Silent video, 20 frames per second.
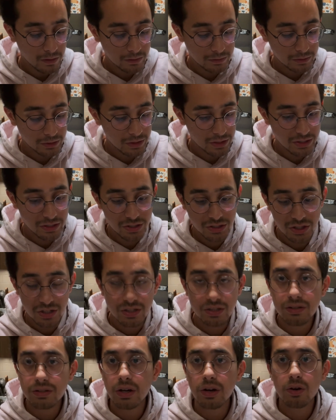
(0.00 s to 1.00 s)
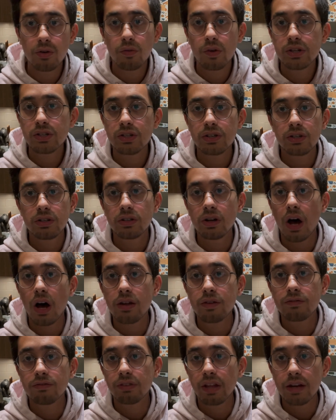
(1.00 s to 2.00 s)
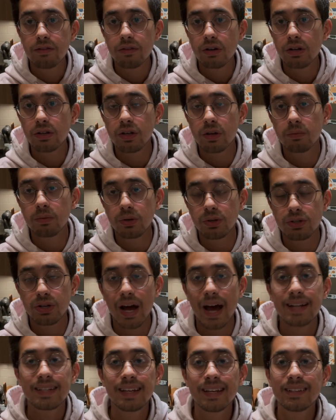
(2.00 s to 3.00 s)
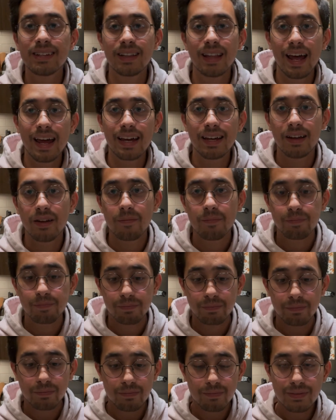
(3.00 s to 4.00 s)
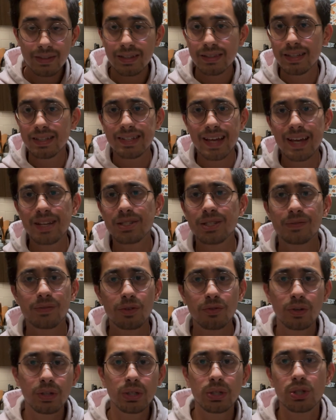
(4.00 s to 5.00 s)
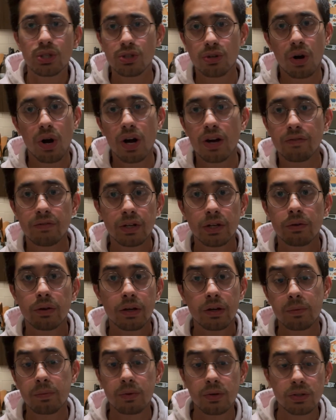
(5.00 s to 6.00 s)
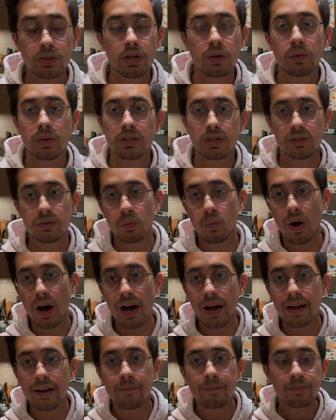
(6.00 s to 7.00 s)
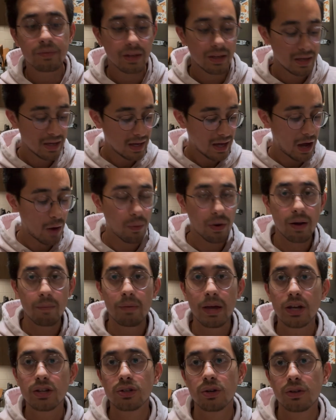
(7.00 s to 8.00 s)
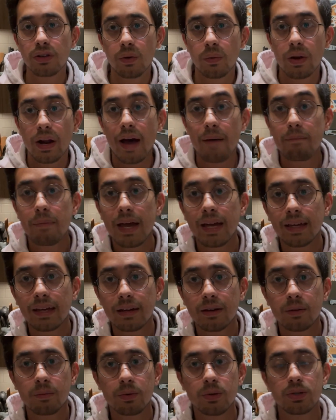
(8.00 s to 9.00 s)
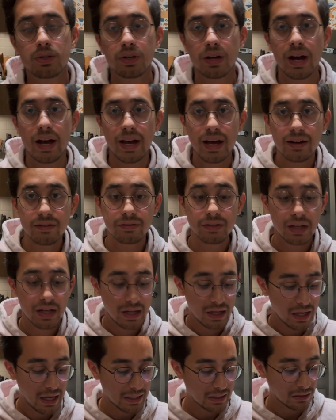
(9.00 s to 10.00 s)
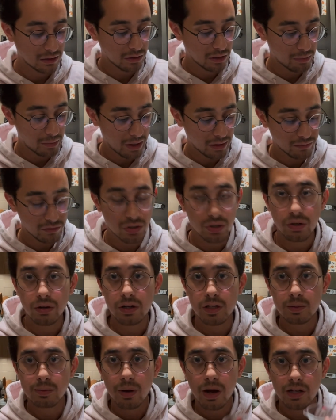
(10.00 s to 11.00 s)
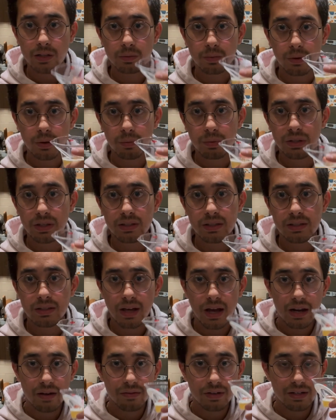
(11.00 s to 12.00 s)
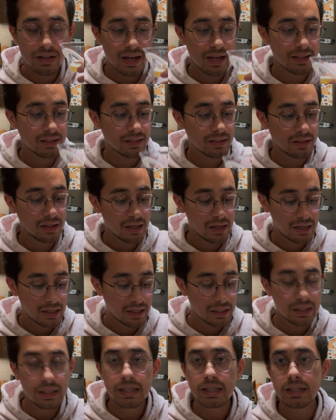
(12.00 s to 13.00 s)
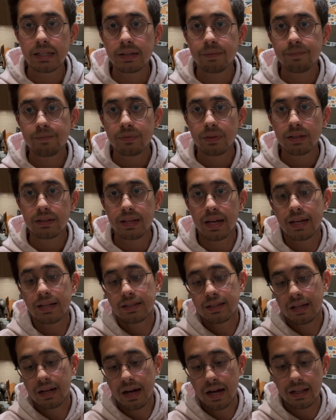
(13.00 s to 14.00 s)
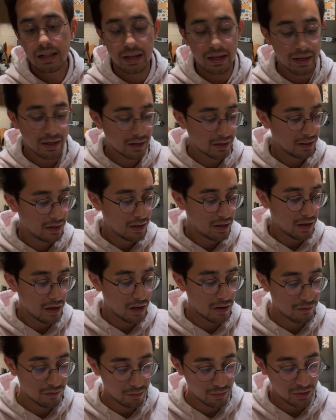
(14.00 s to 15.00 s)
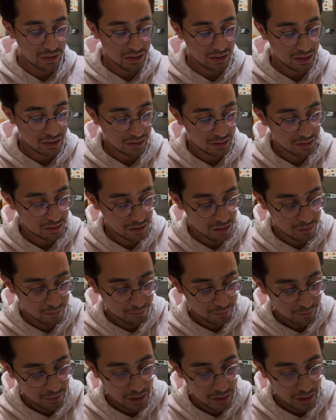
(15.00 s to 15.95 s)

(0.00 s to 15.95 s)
So this is just original unflavored kombucha. I tend to like the taste of the really strong vinegar kombucha, which is why I want to make sure that when I'm making kombucha, I have as little amount of sugar as possible. But this is kind of a nice, clean taste that I like from GT's. So